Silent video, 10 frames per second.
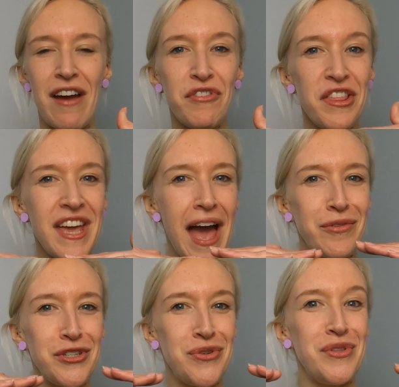everything
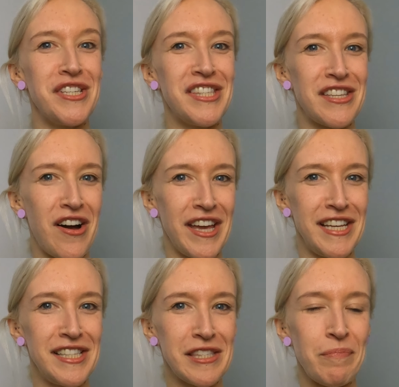out to the
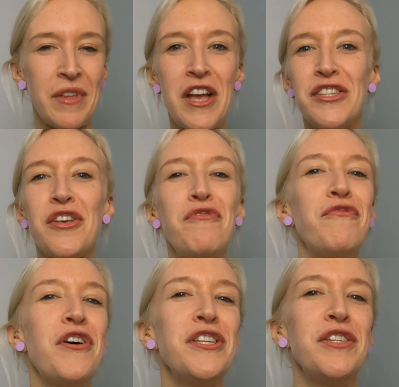sides. So
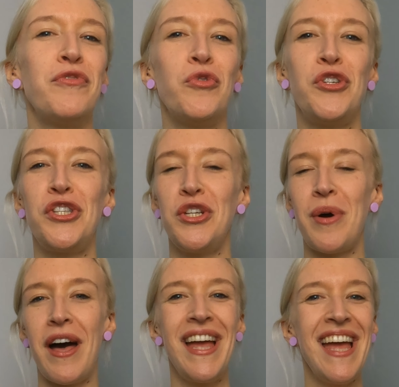first of all, just do
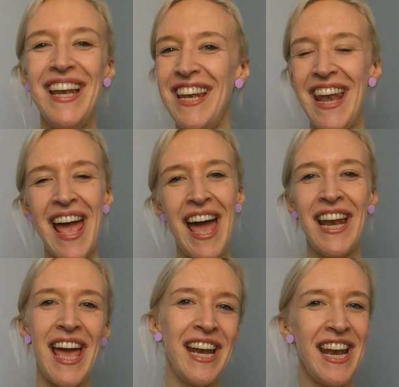a na
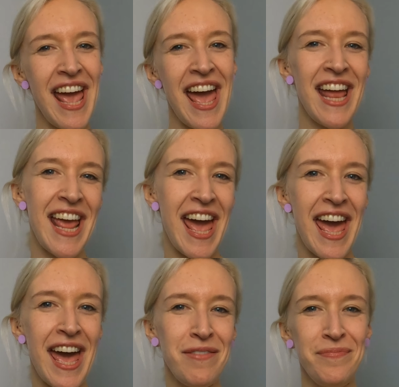na na na
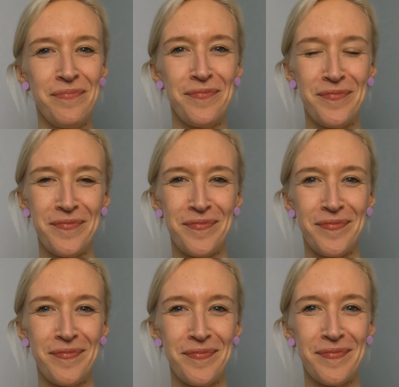na.
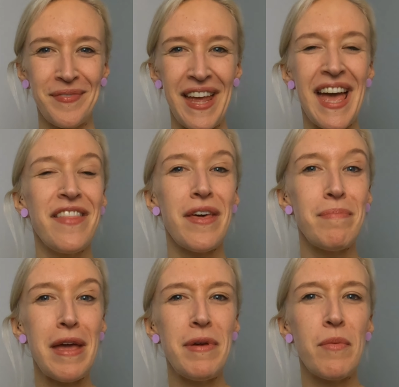Then
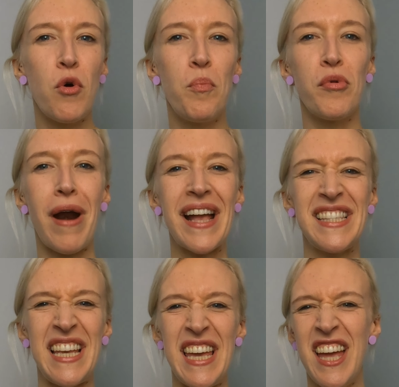maybe a more
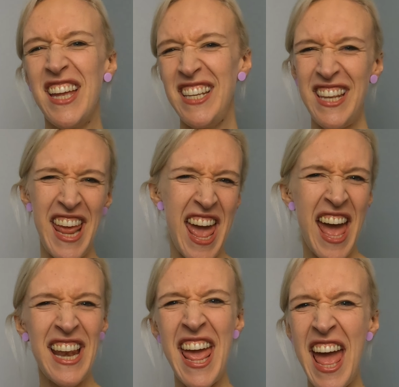bratty na
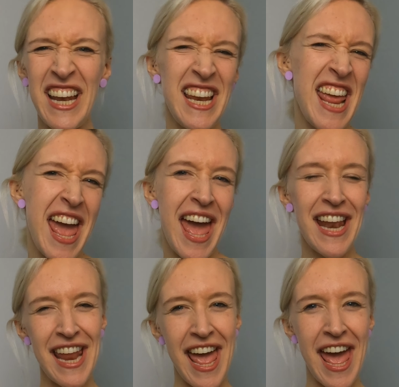na na na
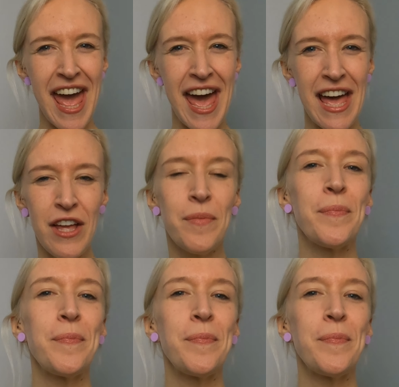na.